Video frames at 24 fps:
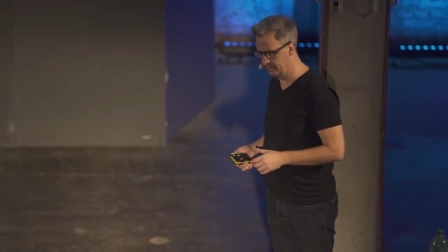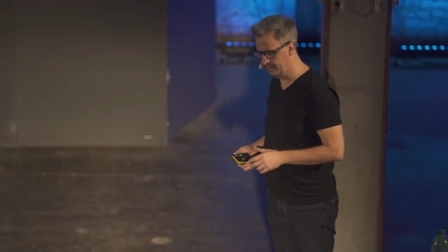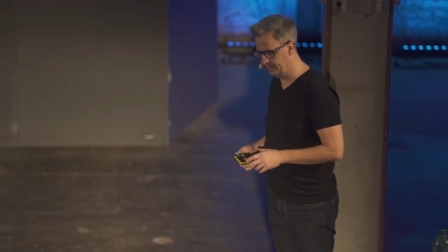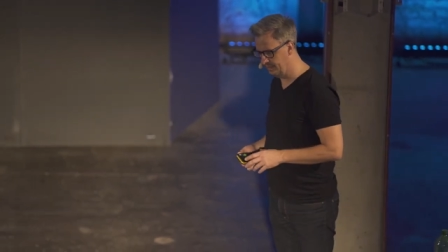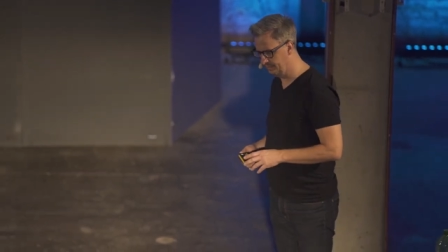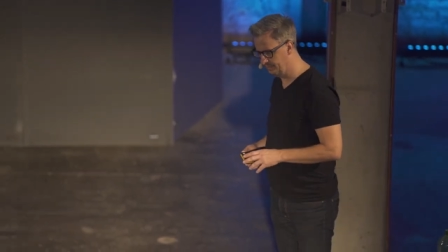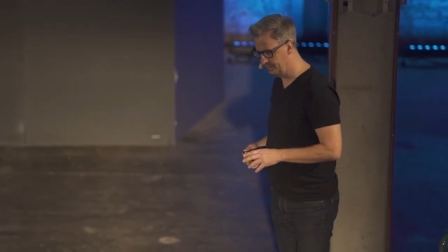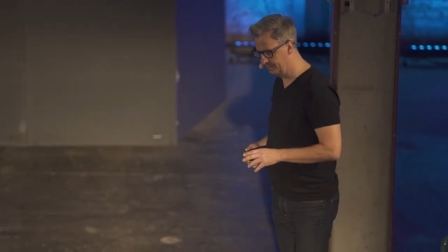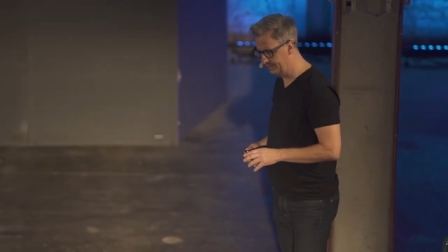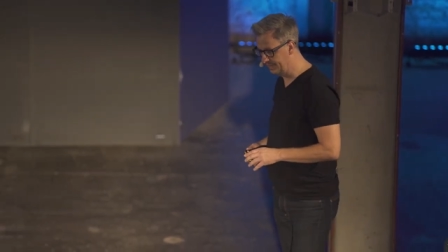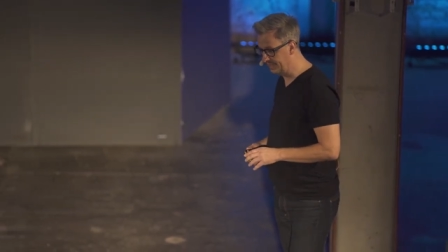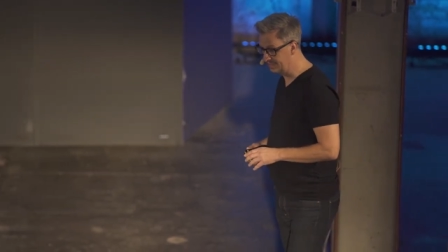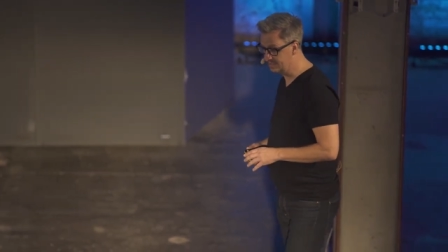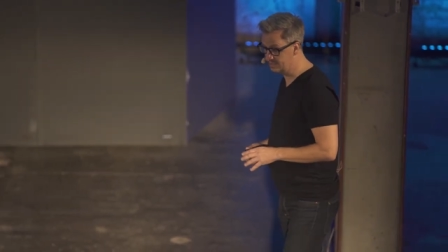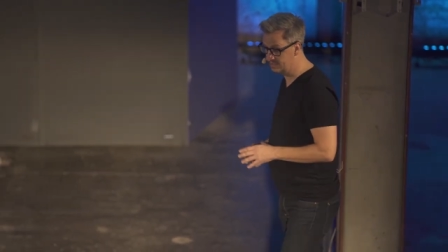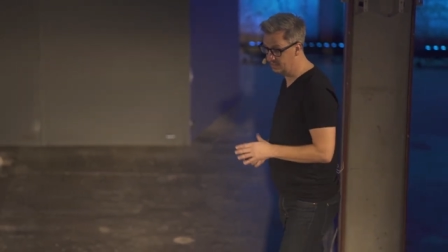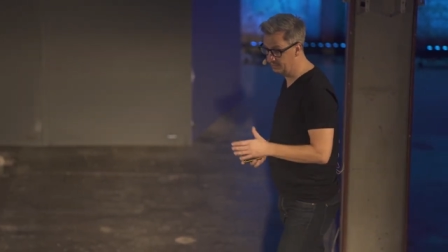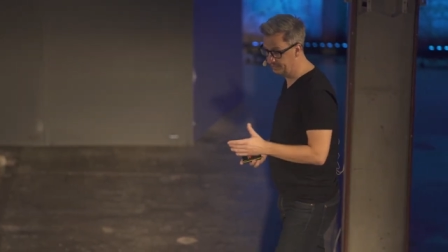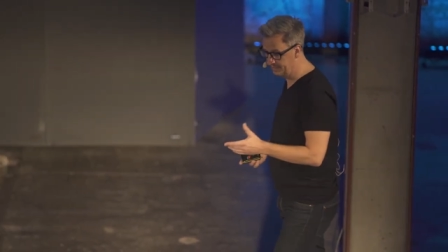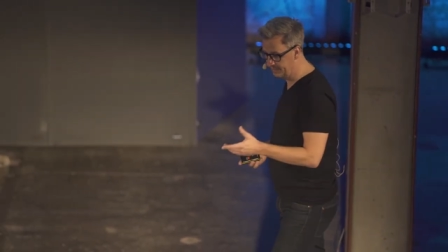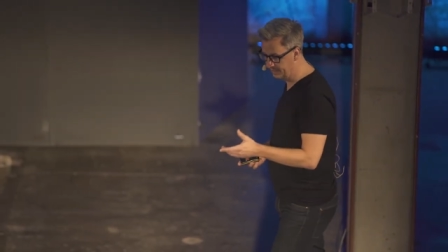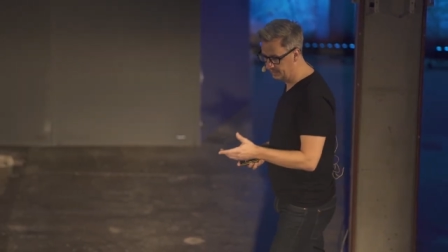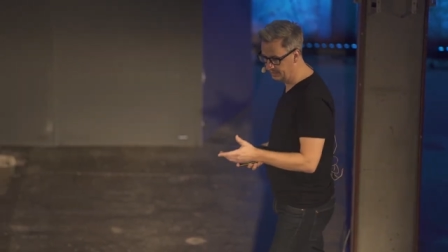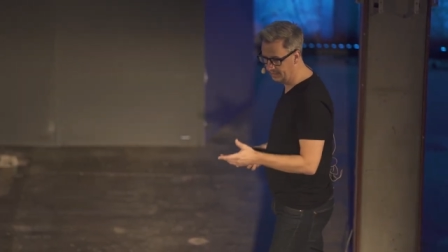Uh, but that's
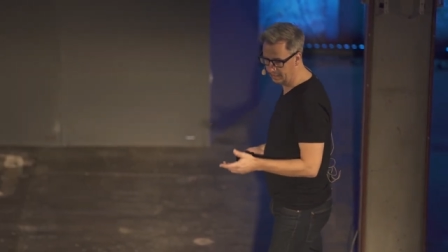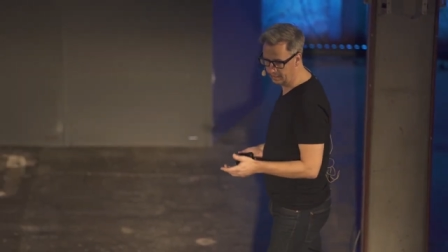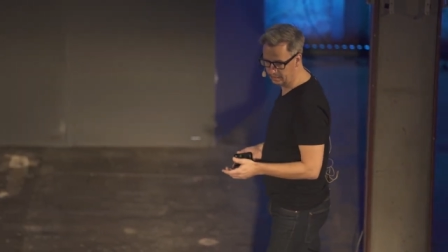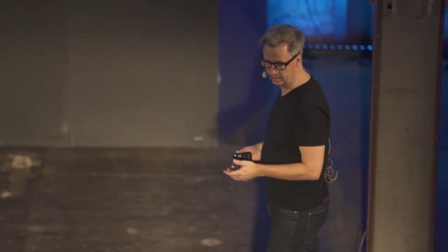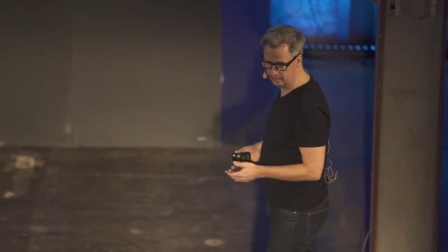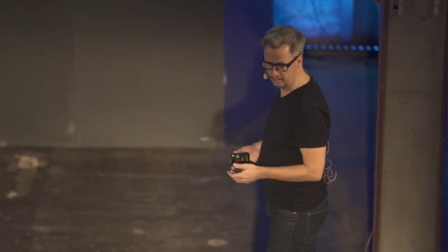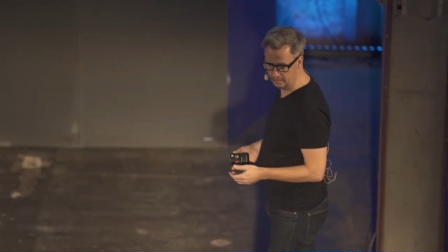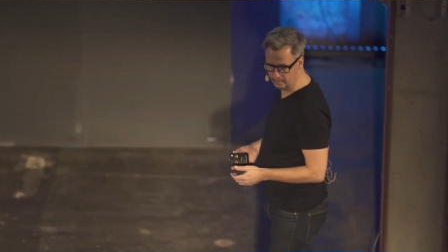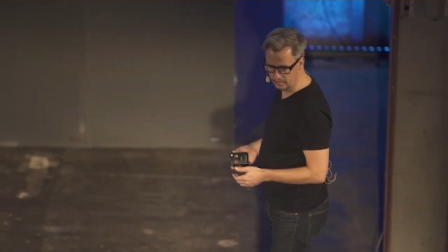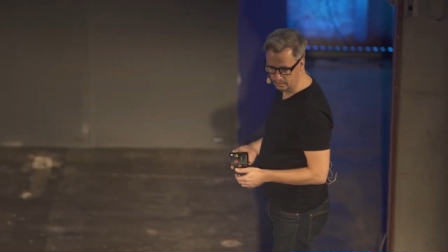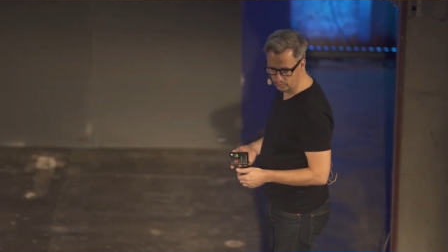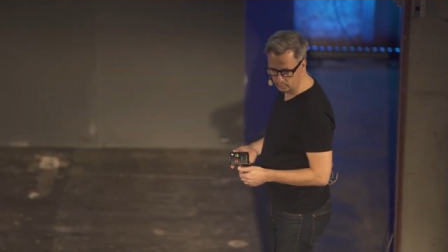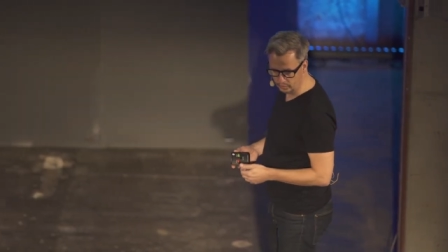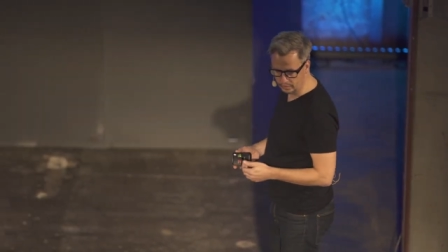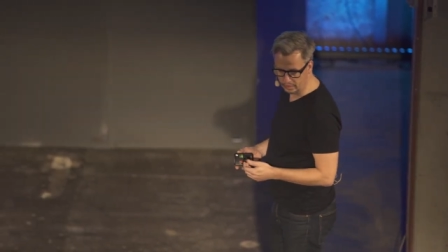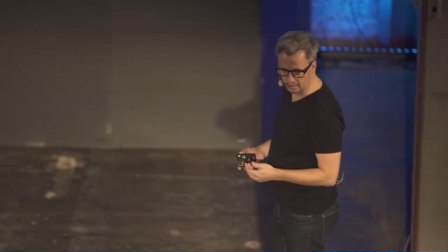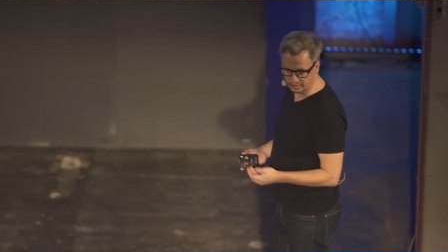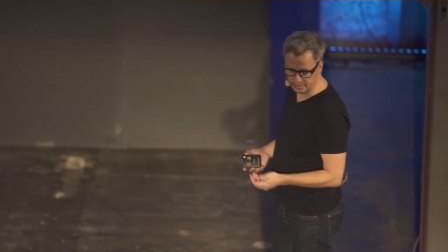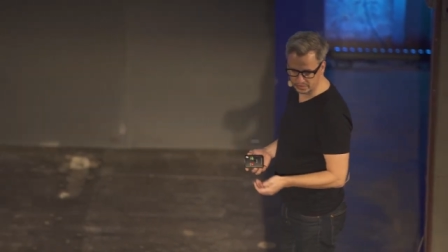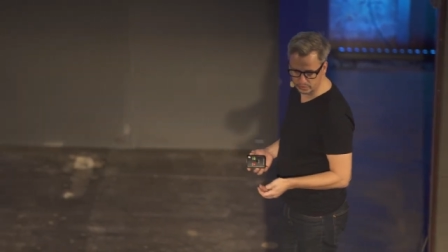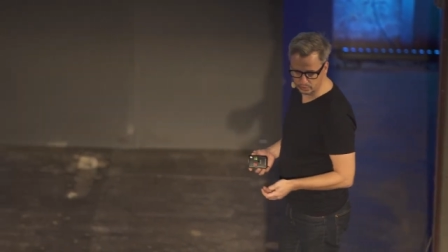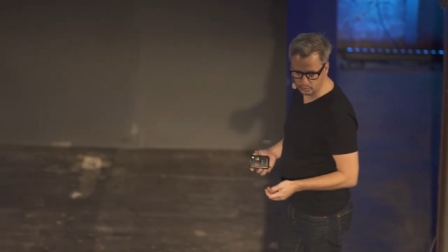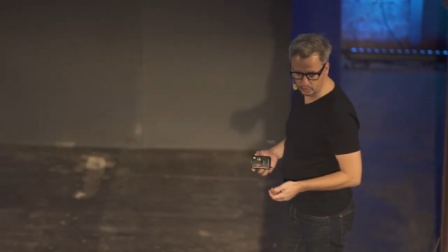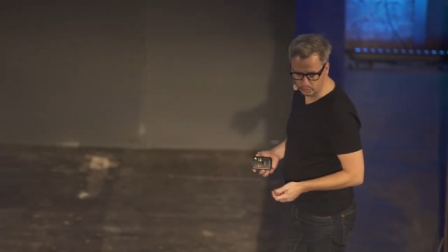something that we
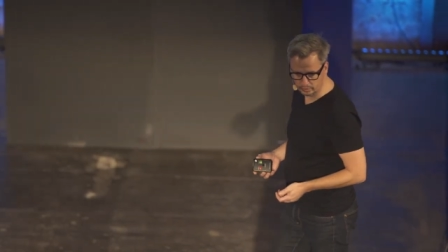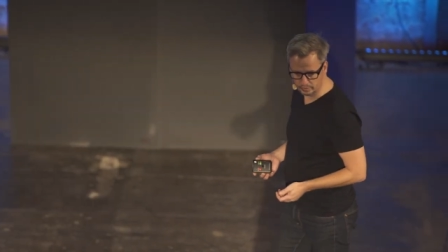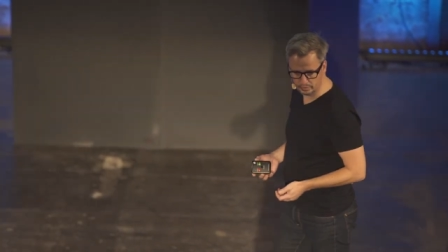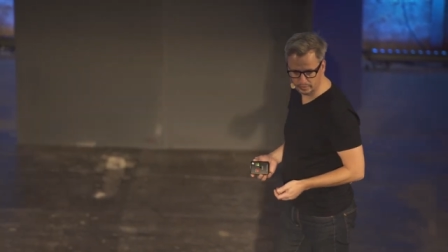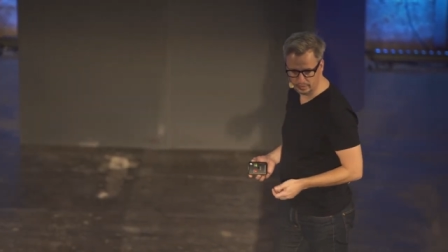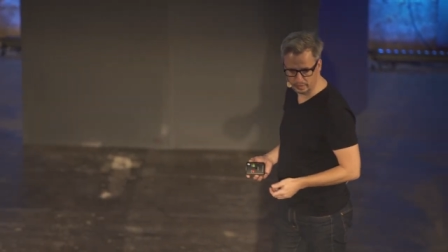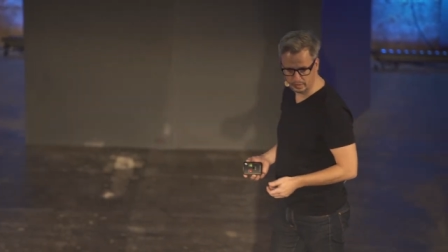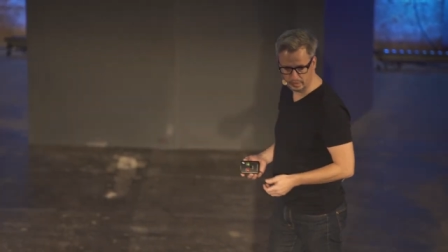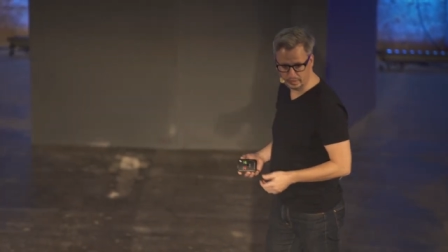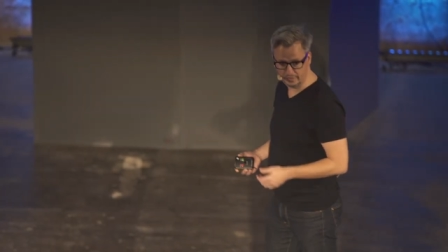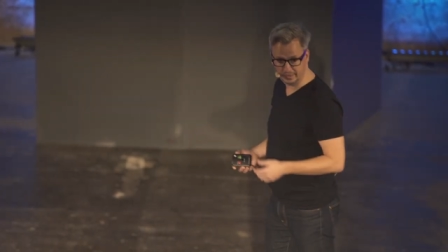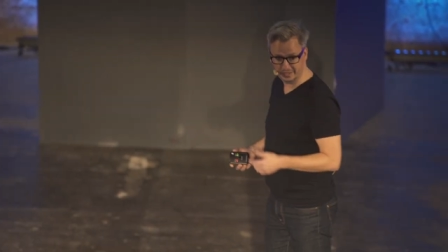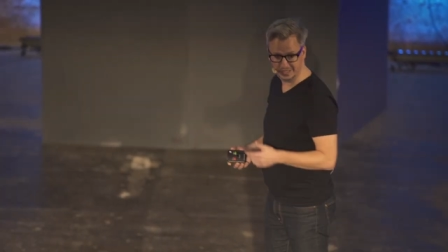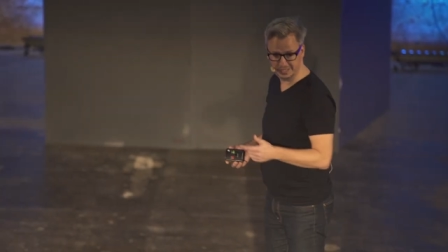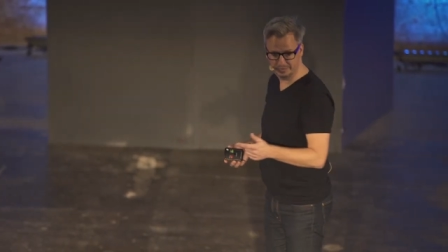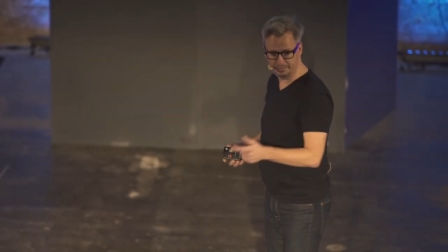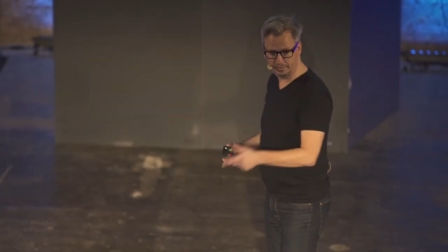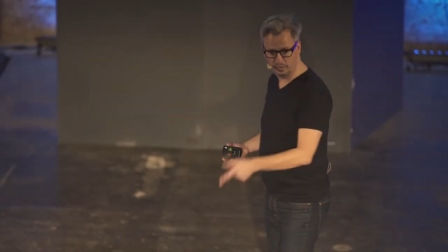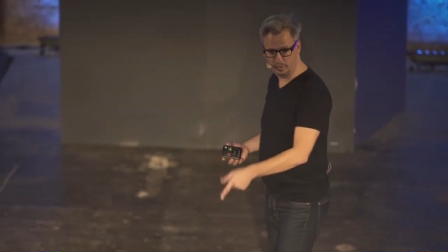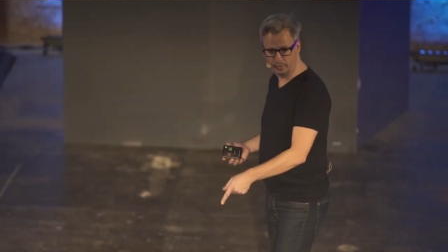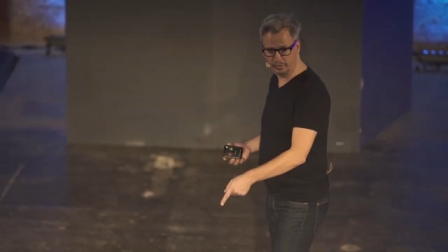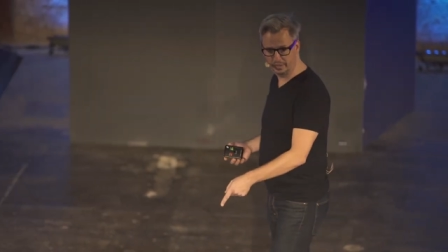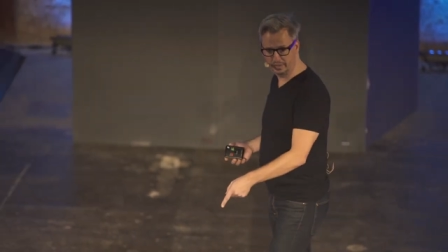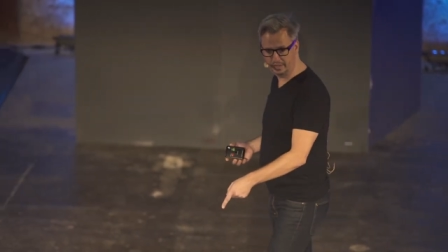also will, uh, are
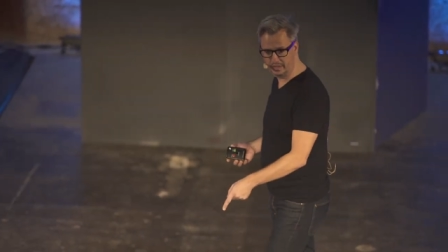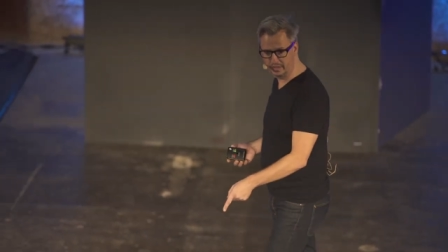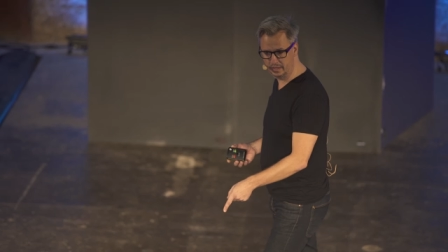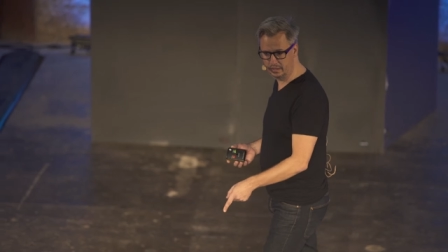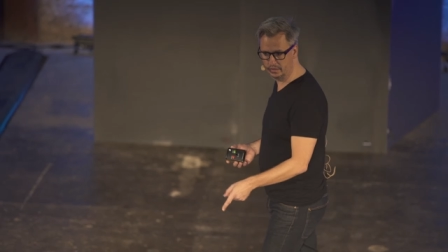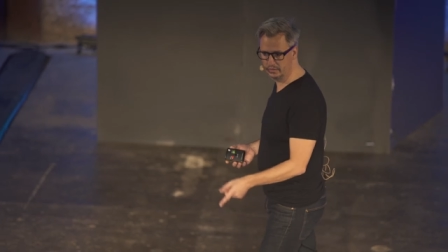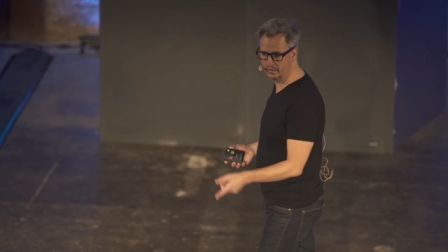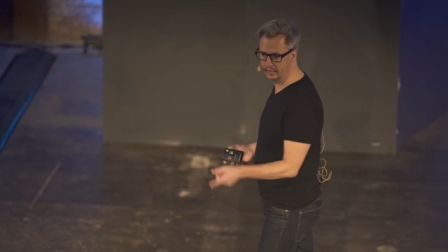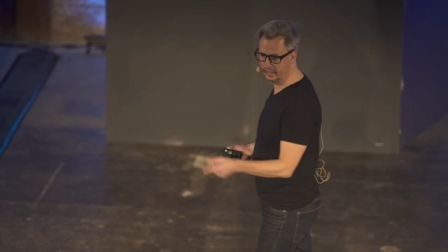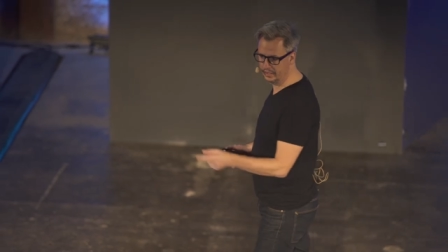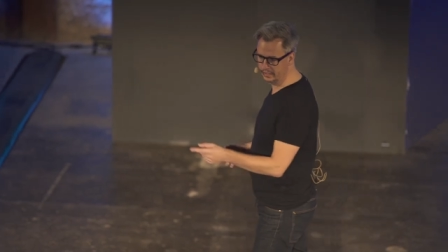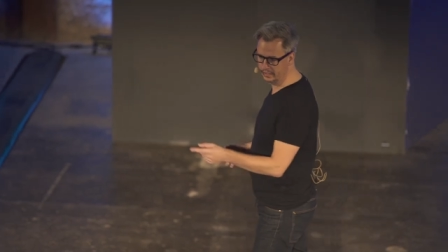exploring here